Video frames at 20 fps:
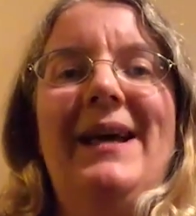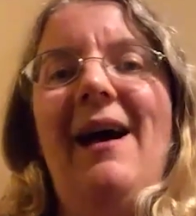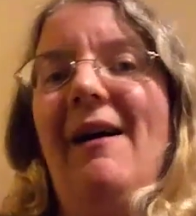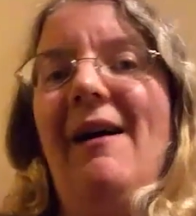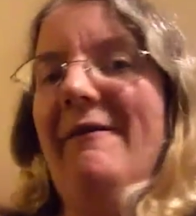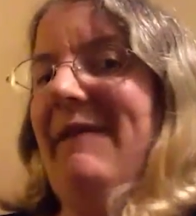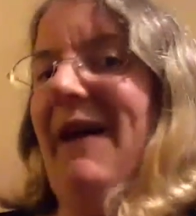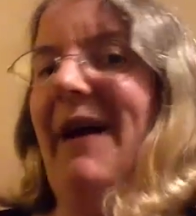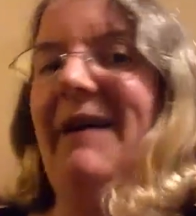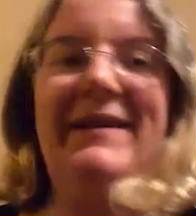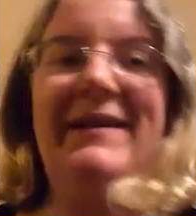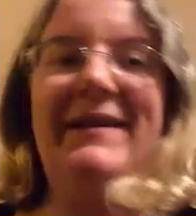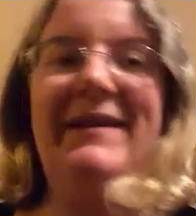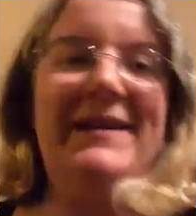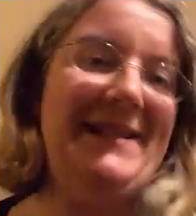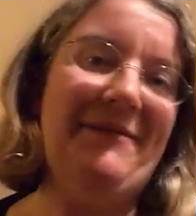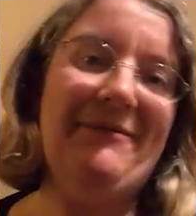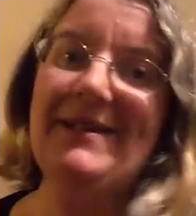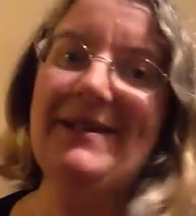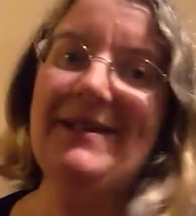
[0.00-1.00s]
at various
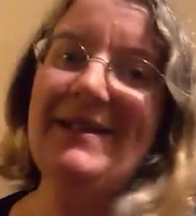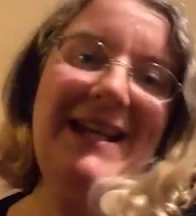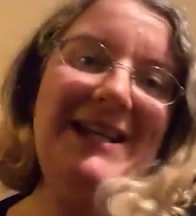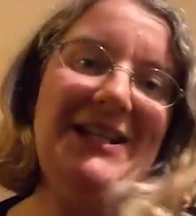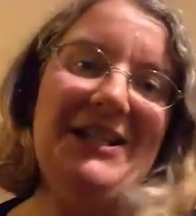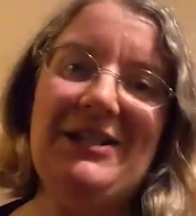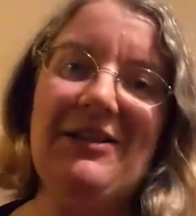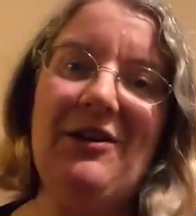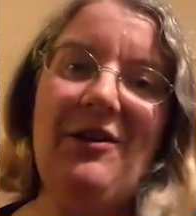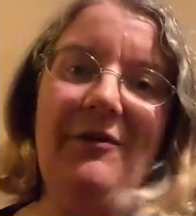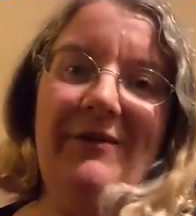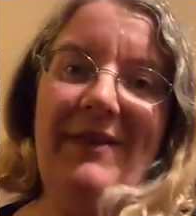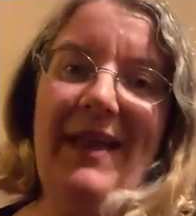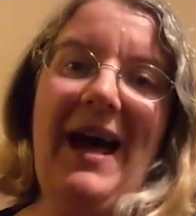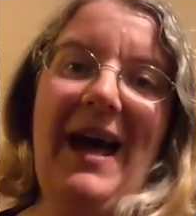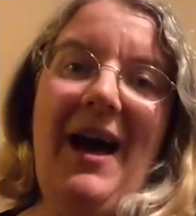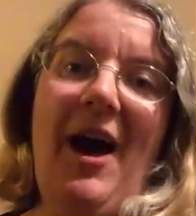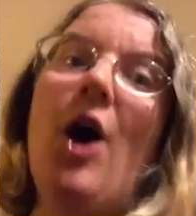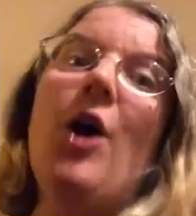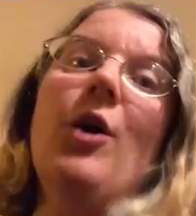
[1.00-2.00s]
different stages of
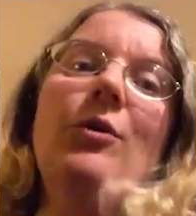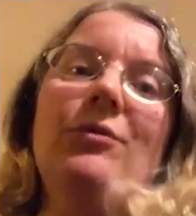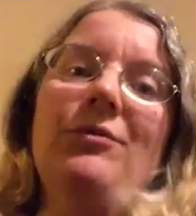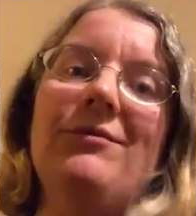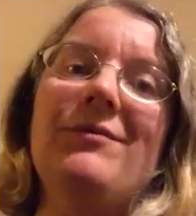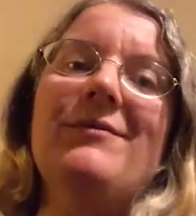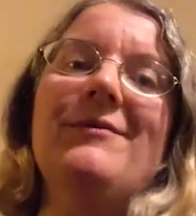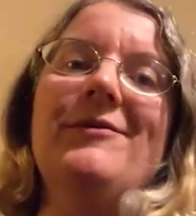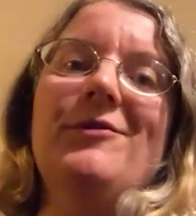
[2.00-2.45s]
their own